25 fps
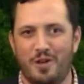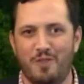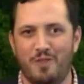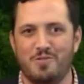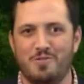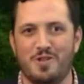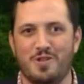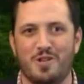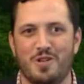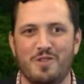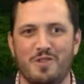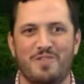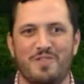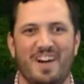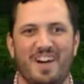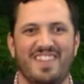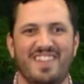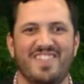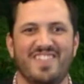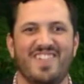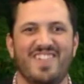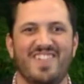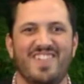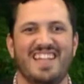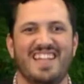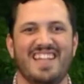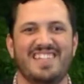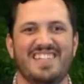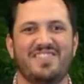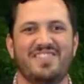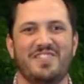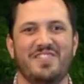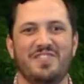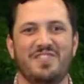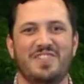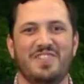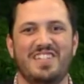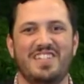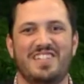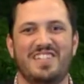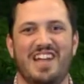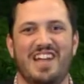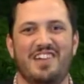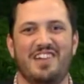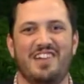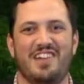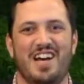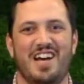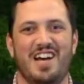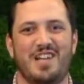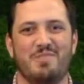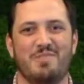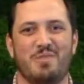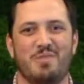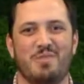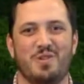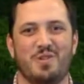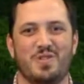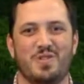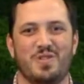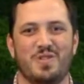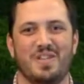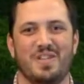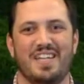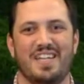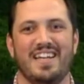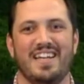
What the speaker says: I'm sure, to find the wines if you reached out to us personally.